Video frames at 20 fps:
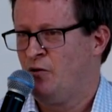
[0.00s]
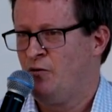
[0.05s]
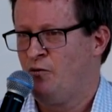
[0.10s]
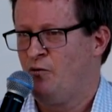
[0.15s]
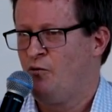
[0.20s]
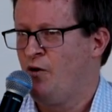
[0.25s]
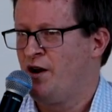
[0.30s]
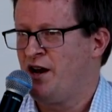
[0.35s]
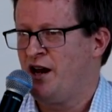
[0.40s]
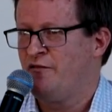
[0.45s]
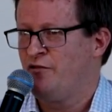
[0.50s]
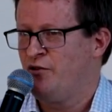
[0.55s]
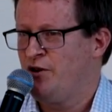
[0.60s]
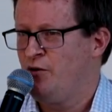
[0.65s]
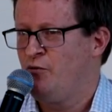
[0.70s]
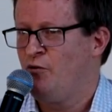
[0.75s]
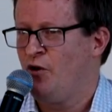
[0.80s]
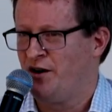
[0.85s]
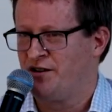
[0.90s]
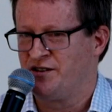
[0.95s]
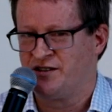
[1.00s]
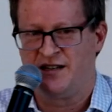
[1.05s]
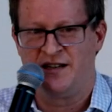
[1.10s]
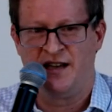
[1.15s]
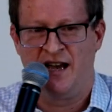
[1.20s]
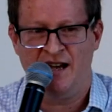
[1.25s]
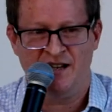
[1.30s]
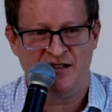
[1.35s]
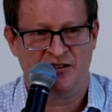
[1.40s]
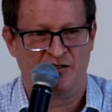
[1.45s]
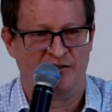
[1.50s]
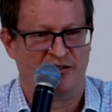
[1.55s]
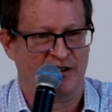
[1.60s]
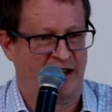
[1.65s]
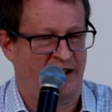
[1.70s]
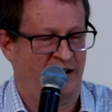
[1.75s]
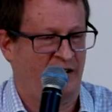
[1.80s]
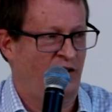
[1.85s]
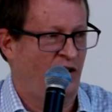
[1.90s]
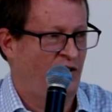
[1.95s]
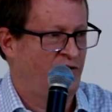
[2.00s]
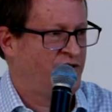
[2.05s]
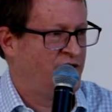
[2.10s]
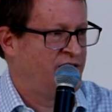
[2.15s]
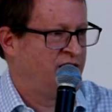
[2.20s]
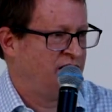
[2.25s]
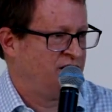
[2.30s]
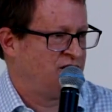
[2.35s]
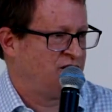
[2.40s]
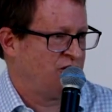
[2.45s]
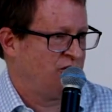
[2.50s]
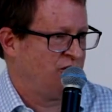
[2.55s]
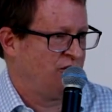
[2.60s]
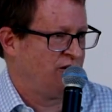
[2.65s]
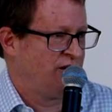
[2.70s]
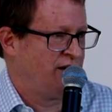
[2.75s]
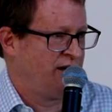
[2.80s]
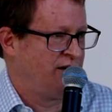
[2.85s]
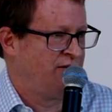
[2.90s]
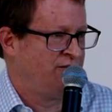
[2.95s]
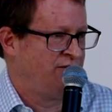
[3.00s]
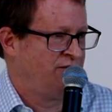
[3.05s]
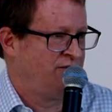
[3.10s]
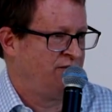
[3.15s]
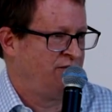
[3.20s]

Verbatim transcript: whenever He wants, and He has done that often historically.